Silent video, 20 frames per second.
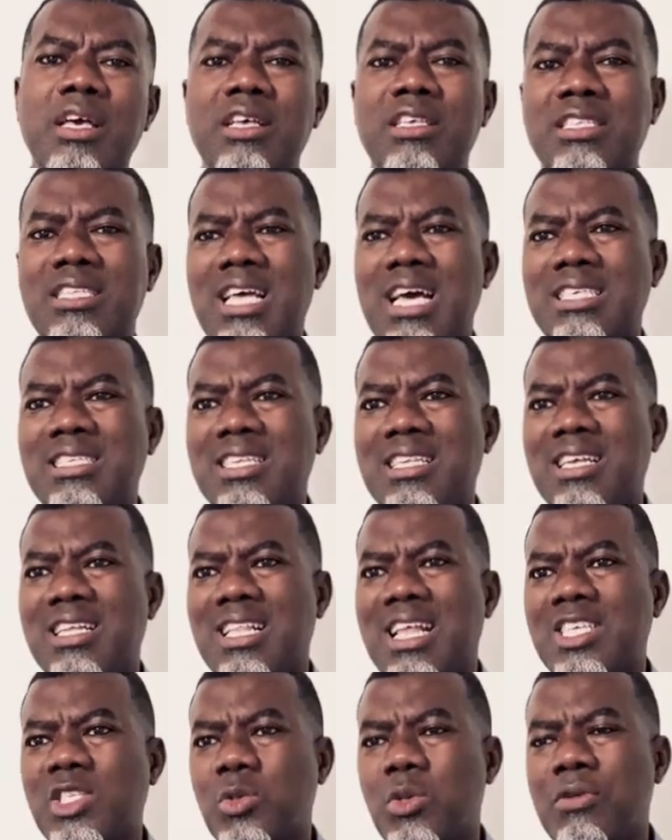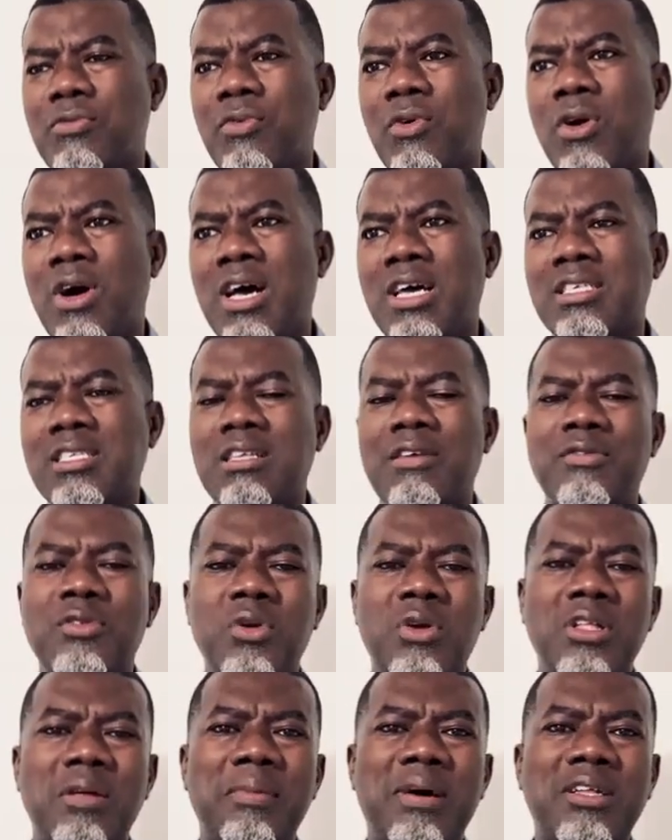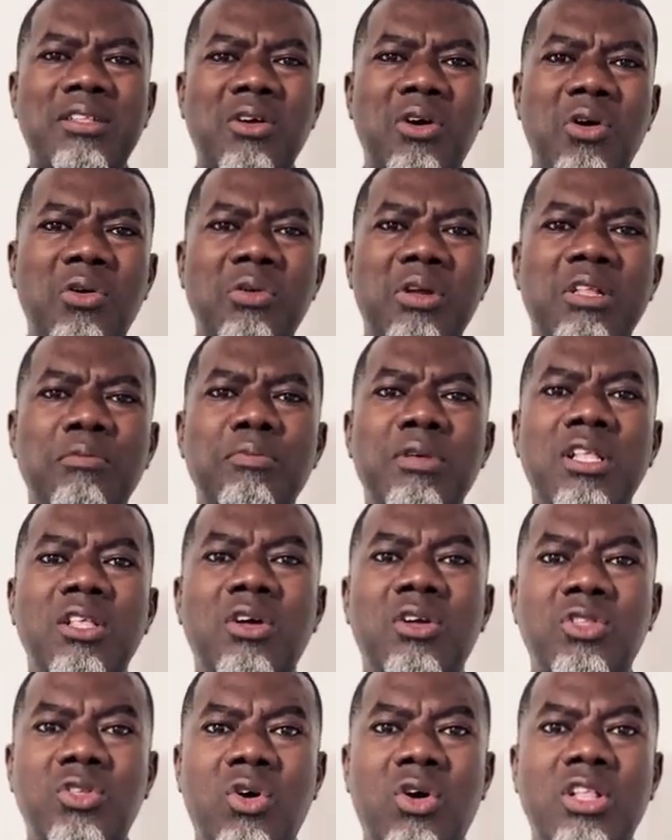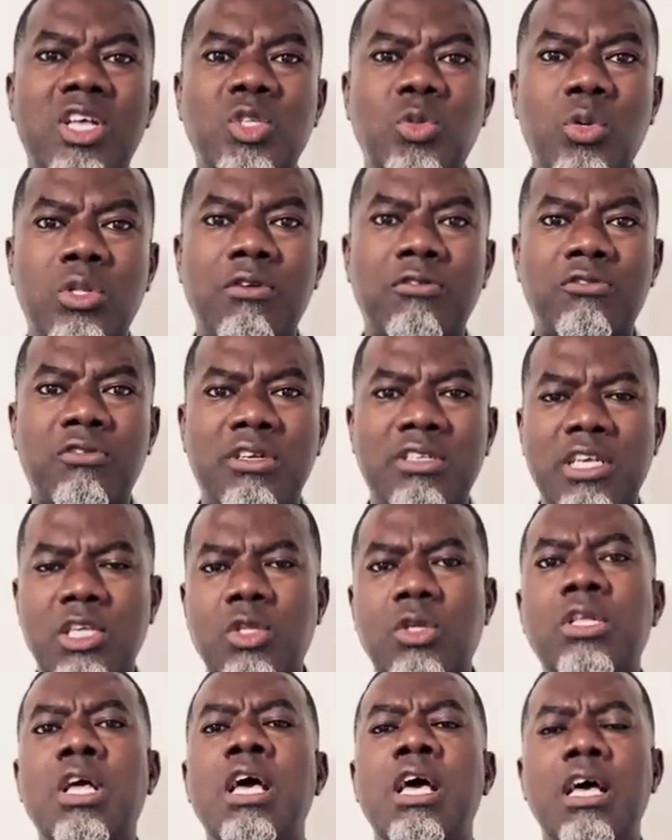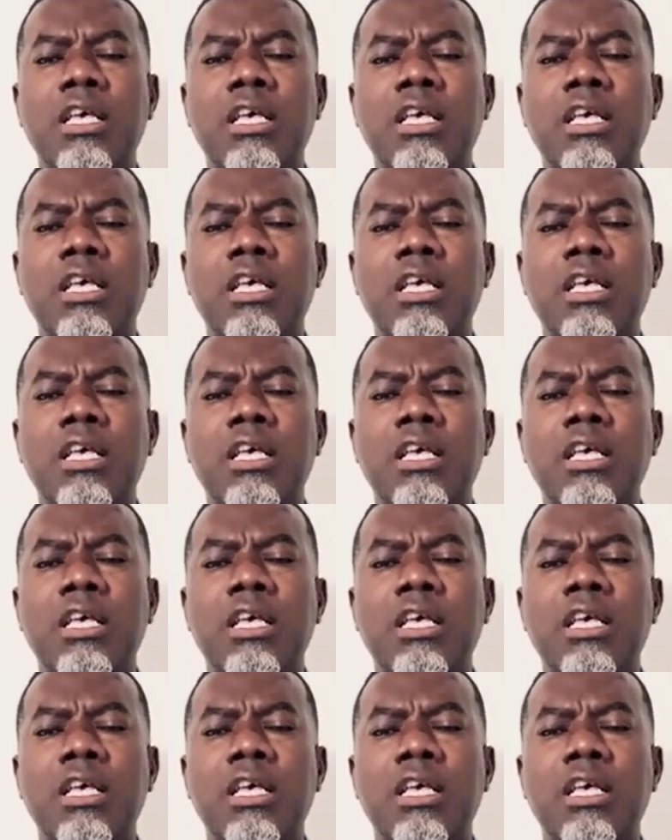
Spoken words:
Stacks in the last 24 hours, they've done about $100 million worth of transactions.